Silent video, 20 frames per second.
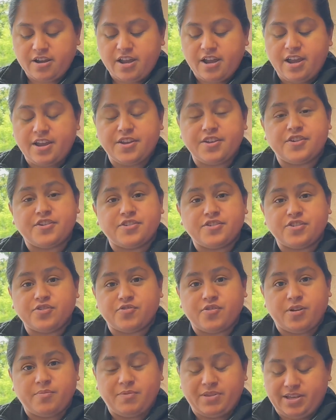and you're going to
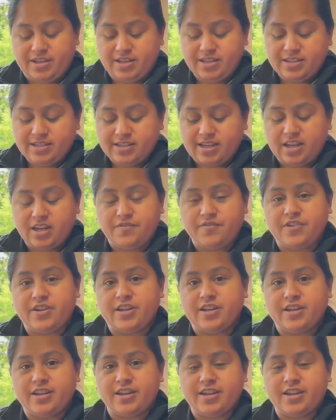scrub the inside of it